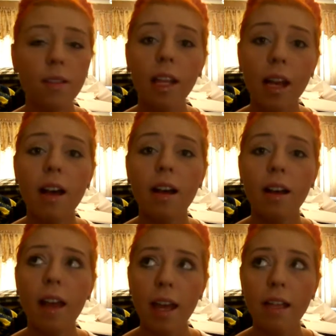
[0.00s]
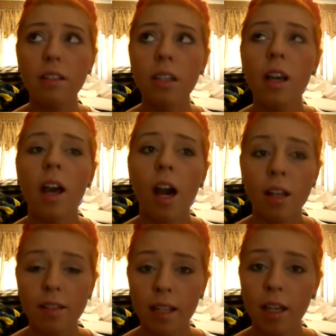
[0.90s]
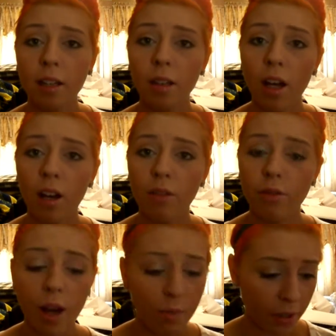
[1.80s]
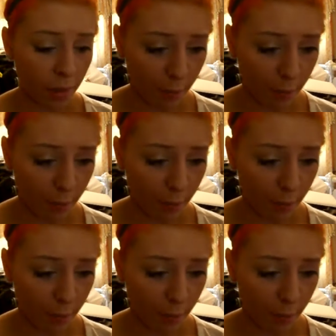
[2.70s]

like a 8 on the scale of unbearable